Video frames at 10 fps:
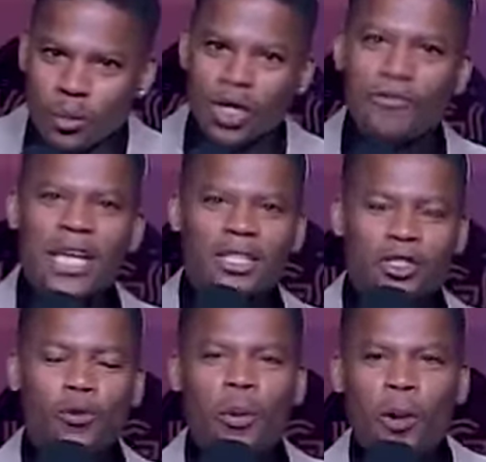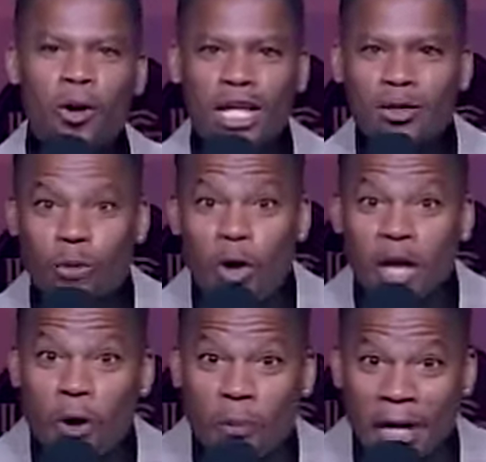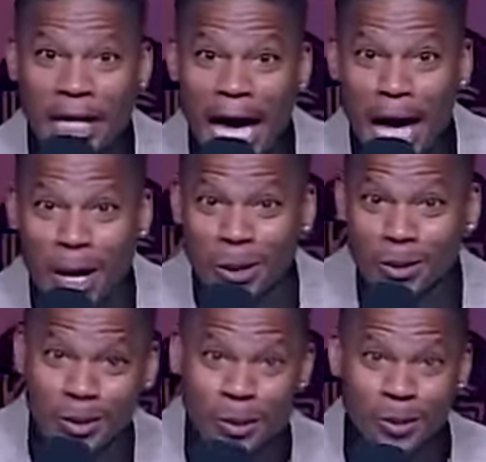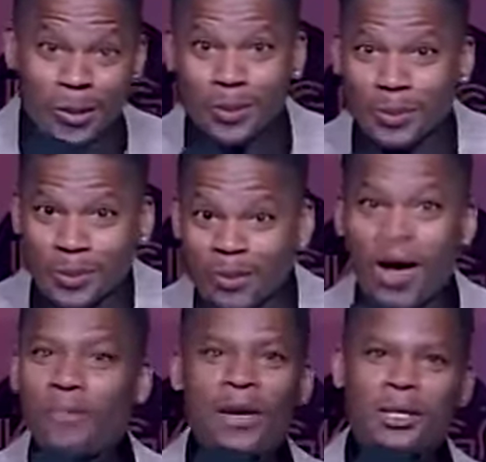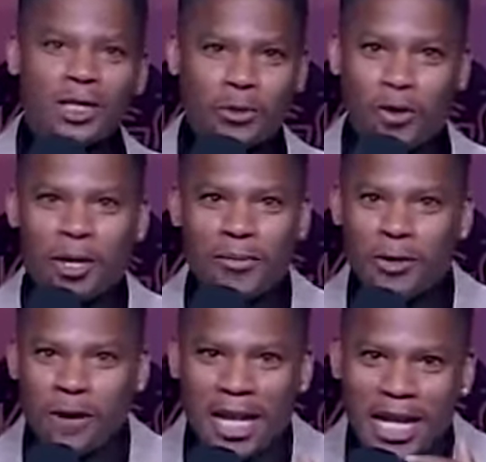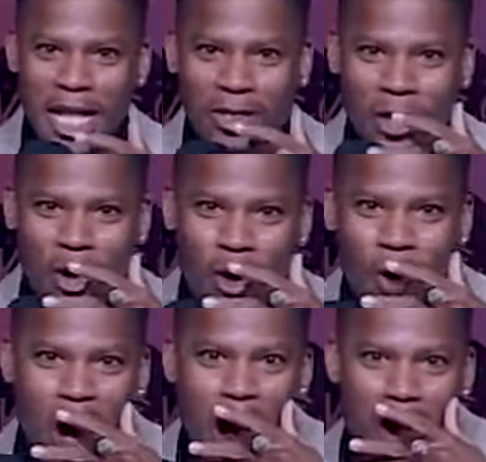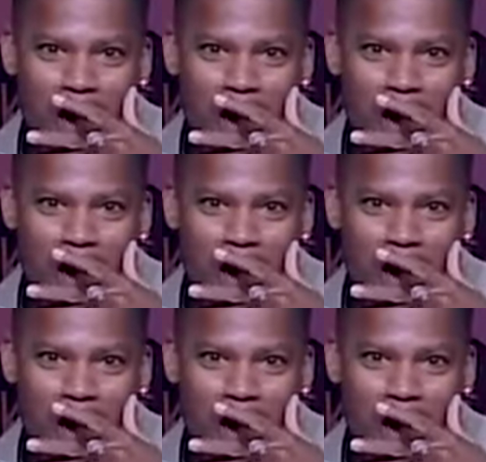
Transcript: What if he at the Super Bowl and a rodeo break out? My baby just want to be ready, that's all.